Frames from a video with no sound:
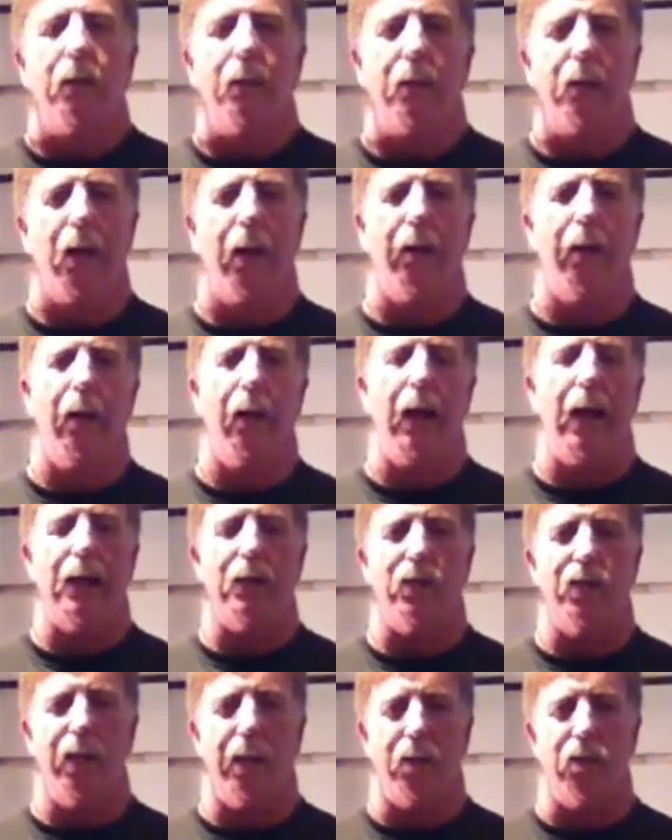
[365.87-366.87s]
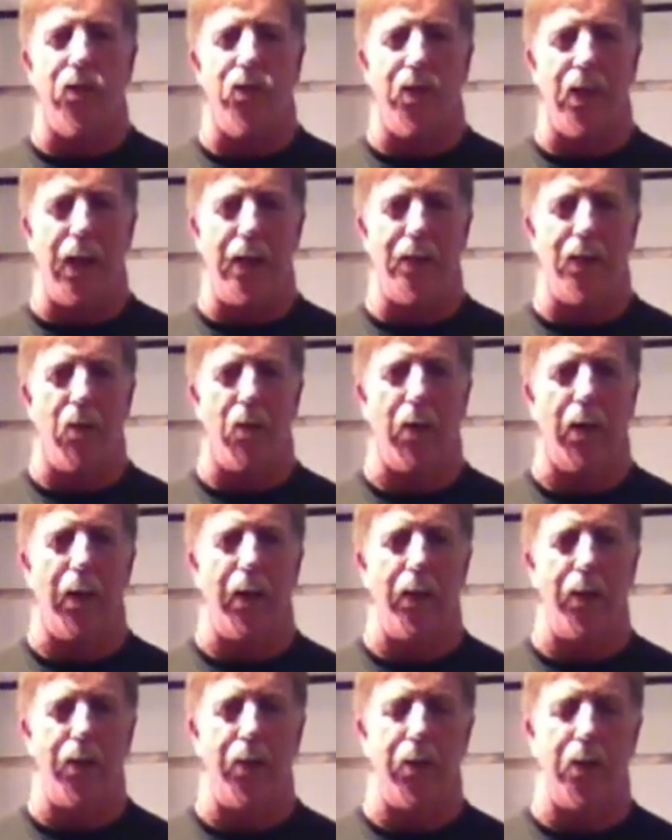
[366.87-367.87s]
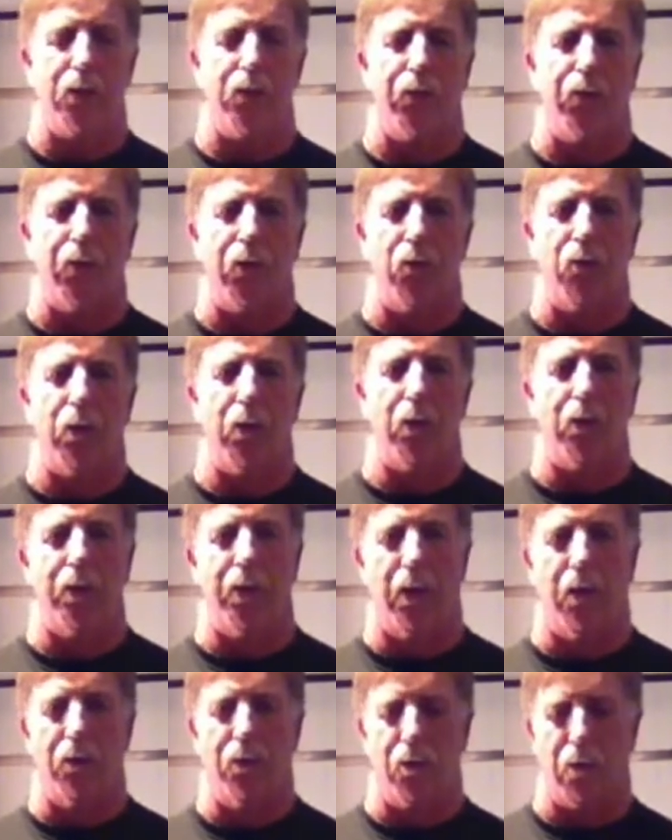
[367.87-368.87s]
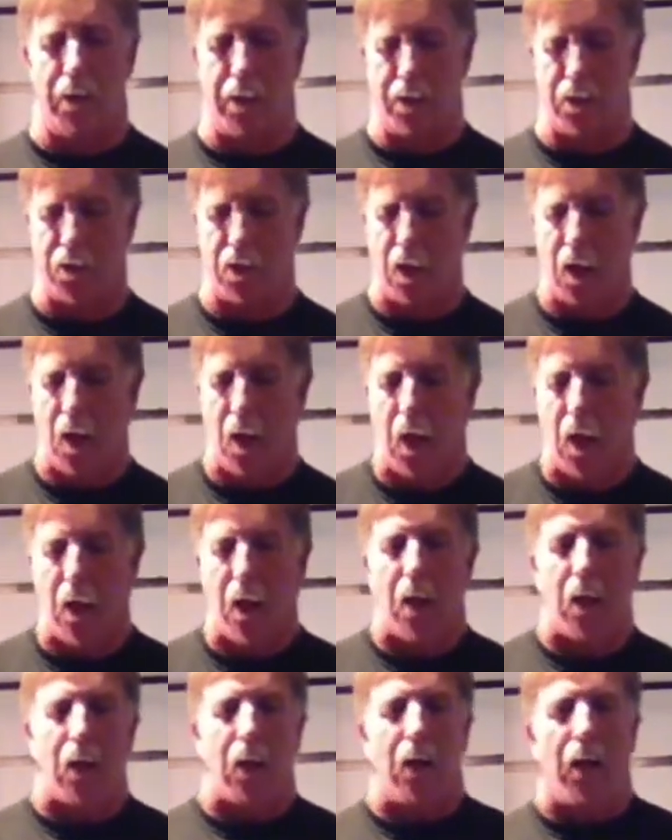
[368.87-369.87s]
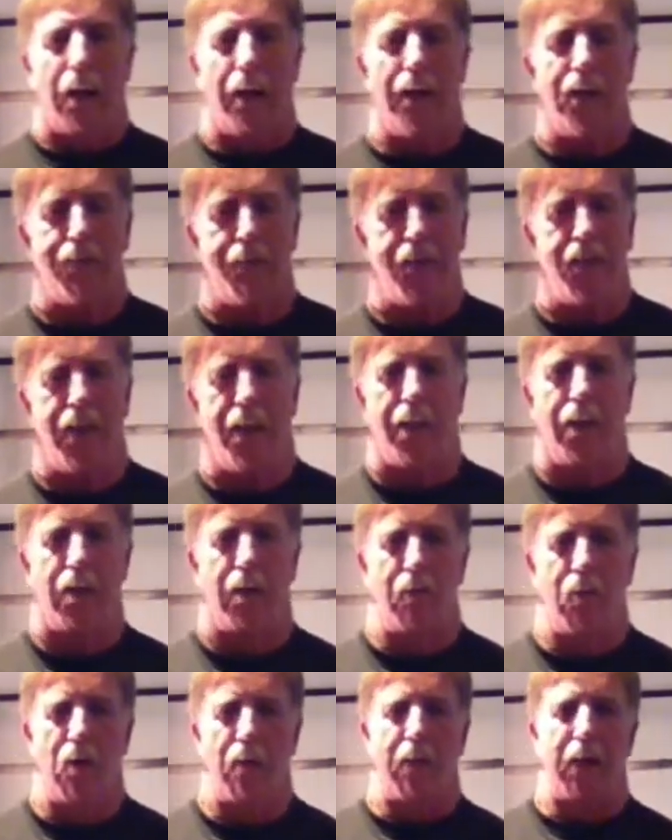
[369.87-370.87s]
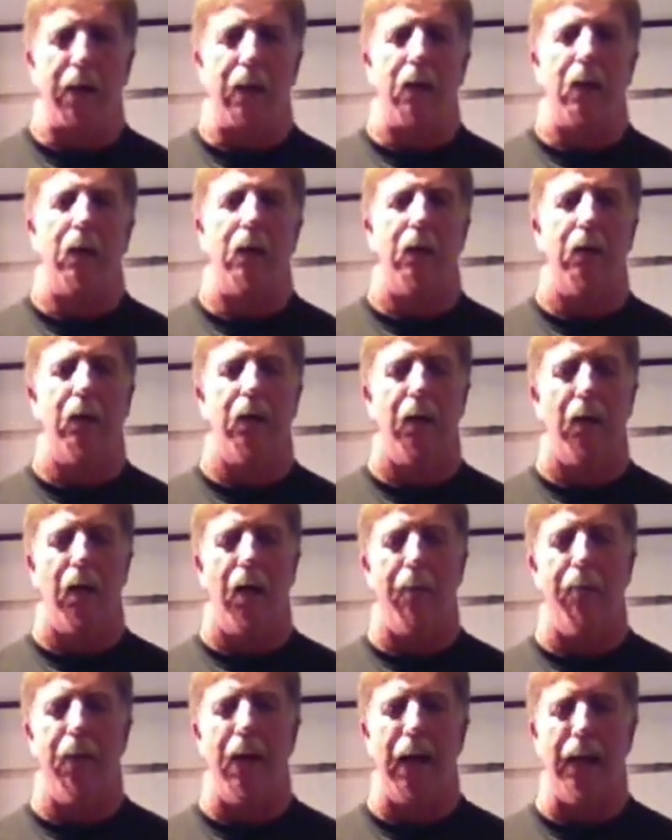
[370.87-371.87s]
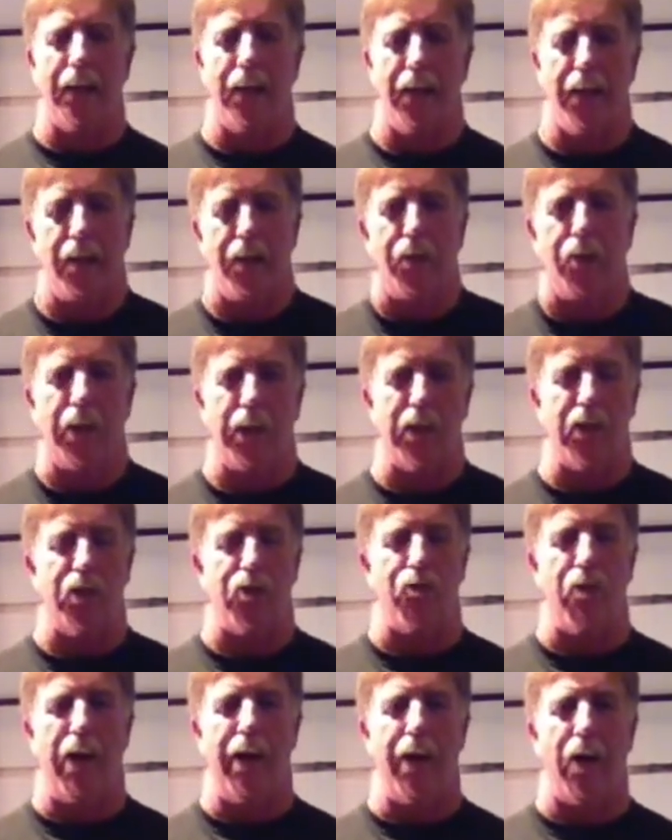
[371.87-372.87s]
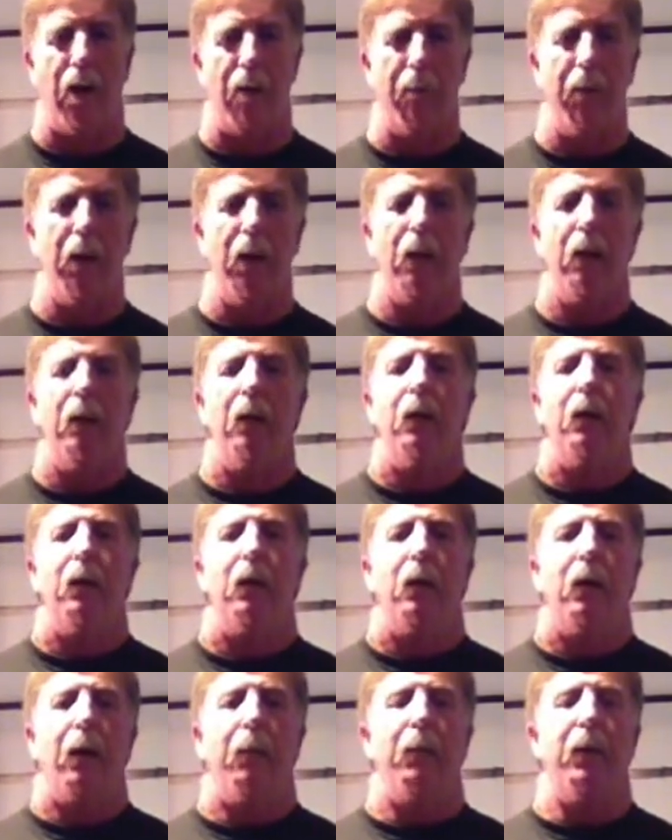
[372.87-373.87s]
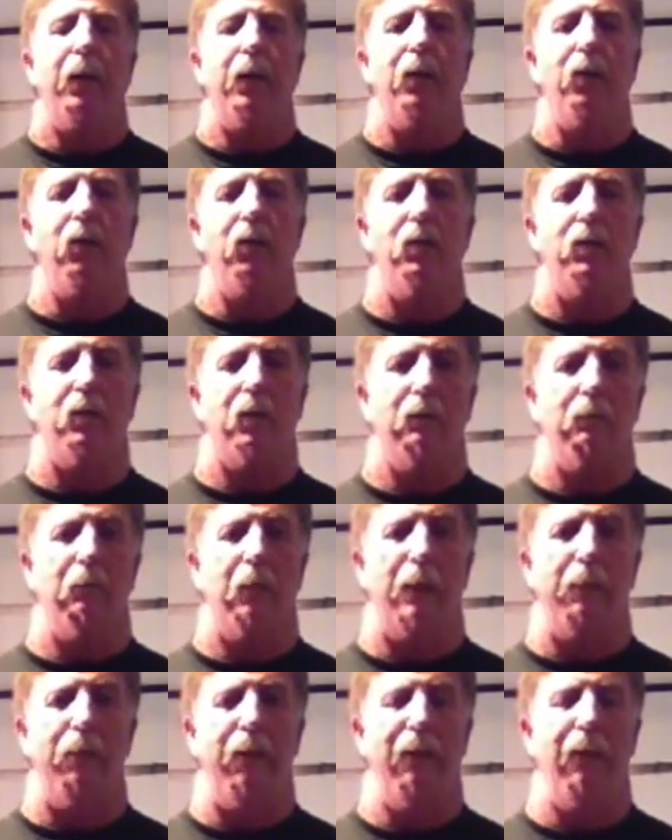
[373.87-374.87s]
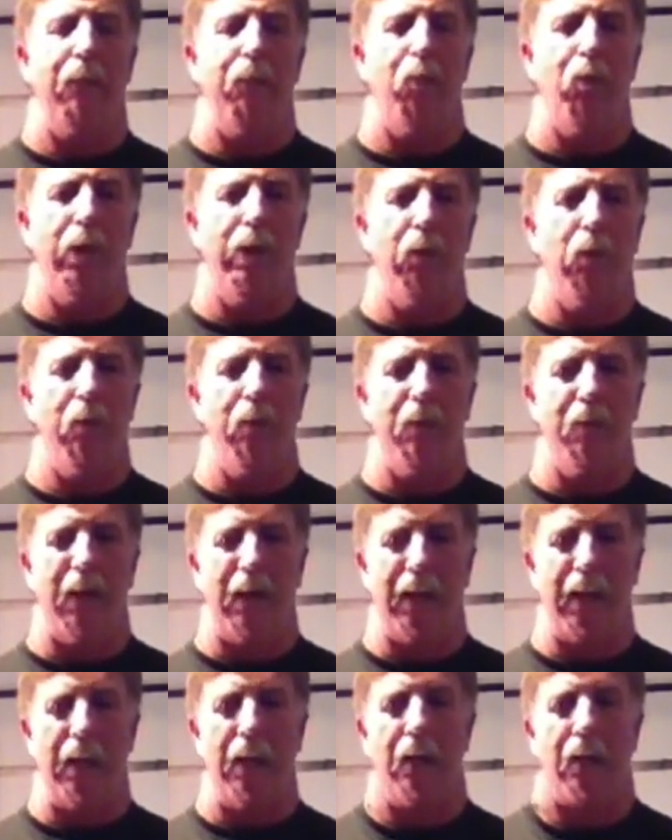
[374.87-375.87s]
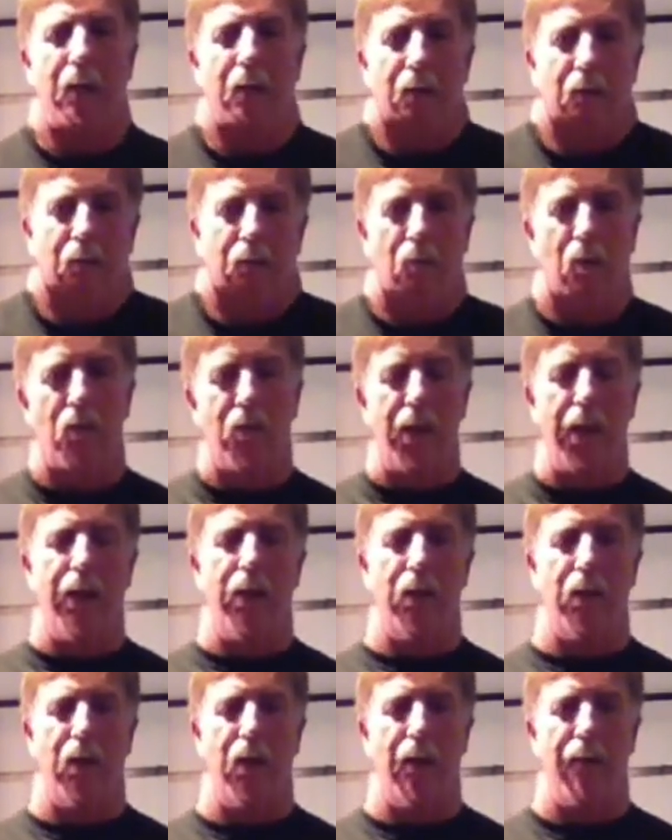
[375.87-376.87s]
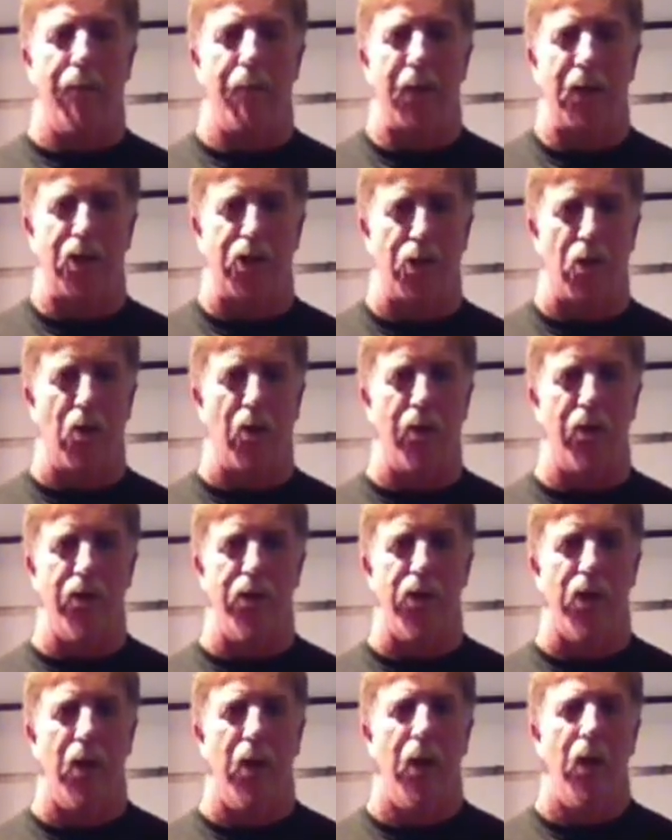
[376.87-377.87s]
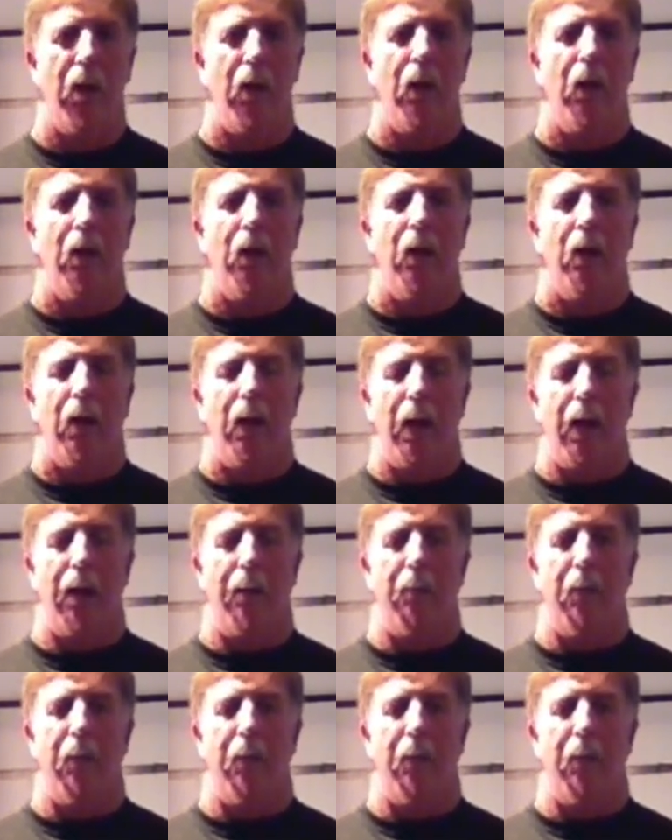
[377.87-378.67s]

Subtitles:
Now the last exercise that we're going to do is for the rear deltoids. On this particular movement, I'm not going to do it straight arm. I'm going to use, my pivot point will be my rotator cuff, my shoulders, and